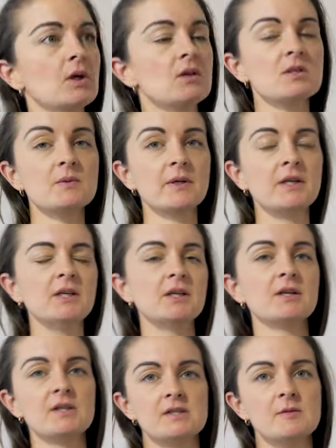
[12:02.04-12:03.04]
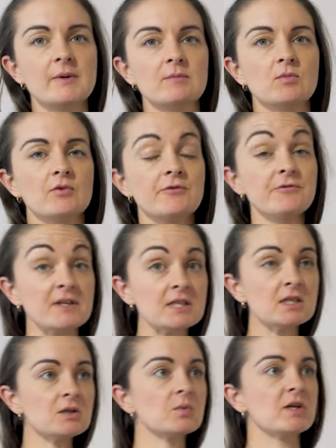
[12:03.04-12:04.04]
This one here is a bit more
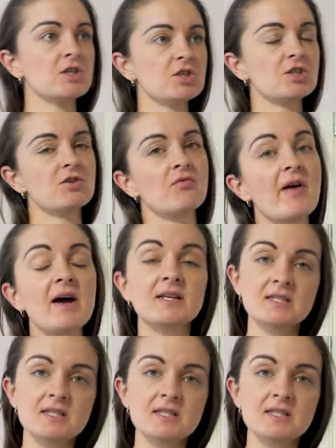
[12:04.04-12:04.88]
fitted, which around